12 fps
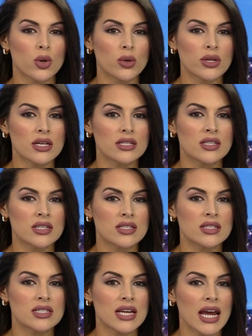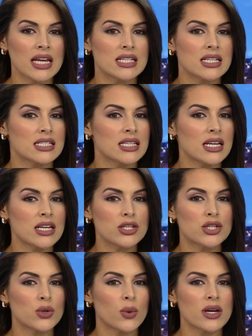told us the state didn't
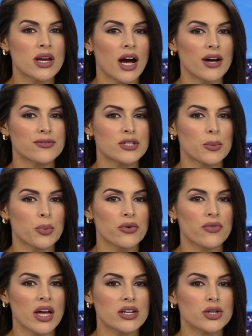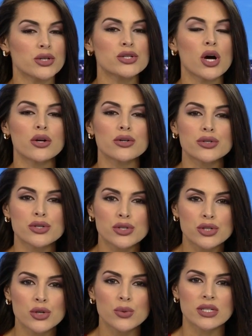do enough to prevent her daughter's
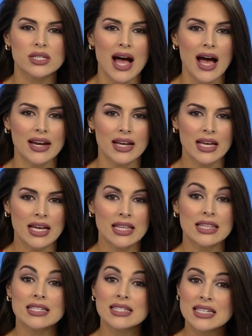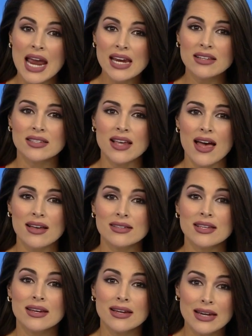suicide. The state
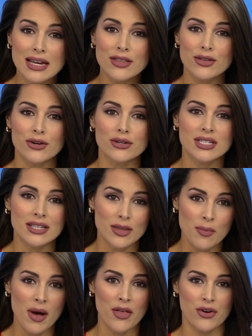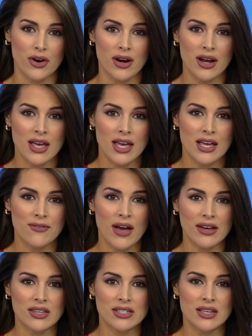says neither did the mother. In
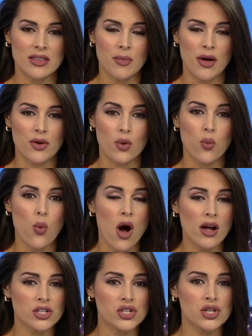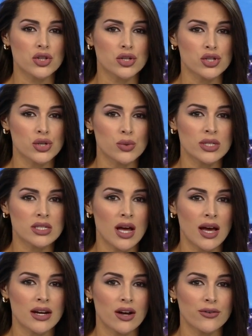fact, they say the mother watched the
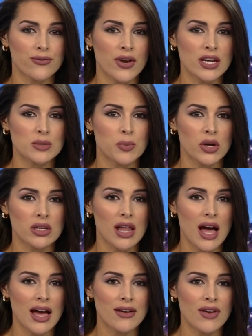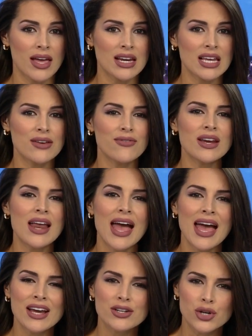suicide on Facebook Live and even
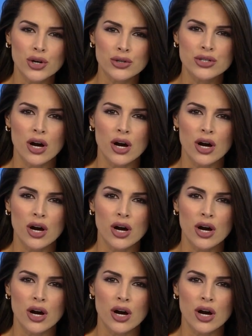egged her